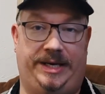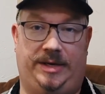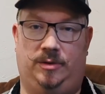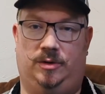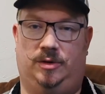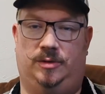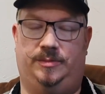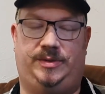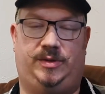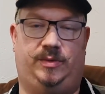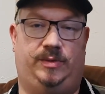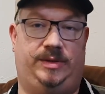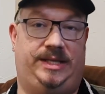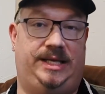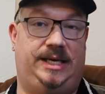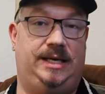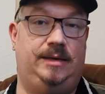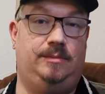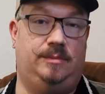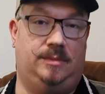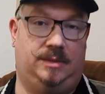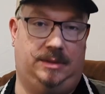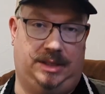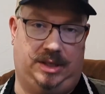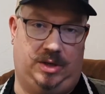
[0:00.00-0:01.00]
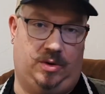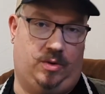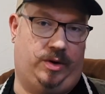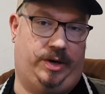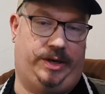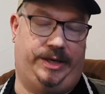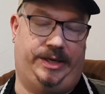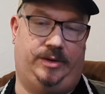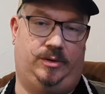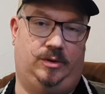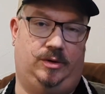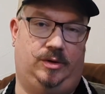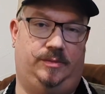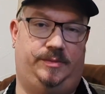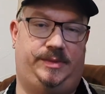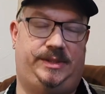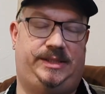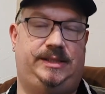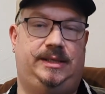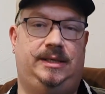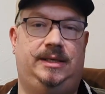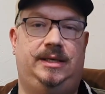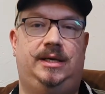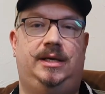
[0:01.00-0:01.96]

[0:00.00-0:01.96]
groups within minority groups.